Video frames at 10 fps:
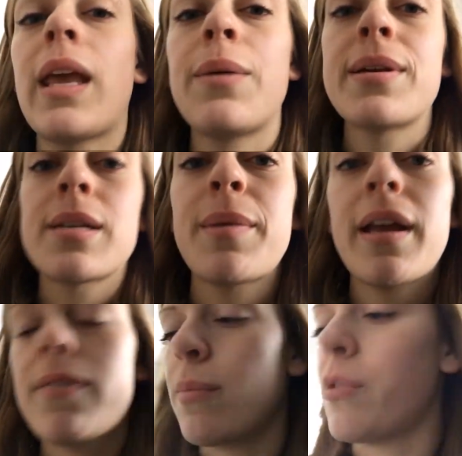Anyways, I'm gonna
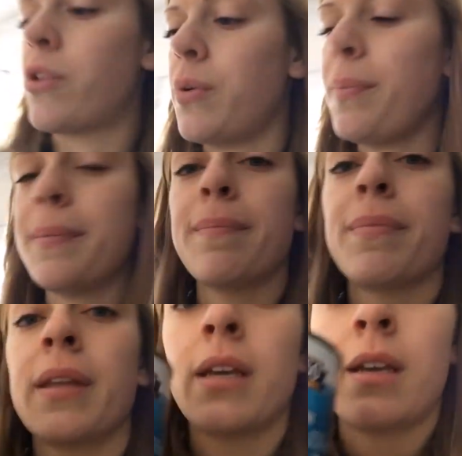have some soup.
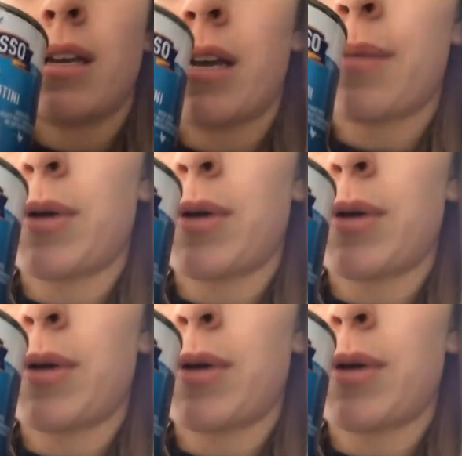I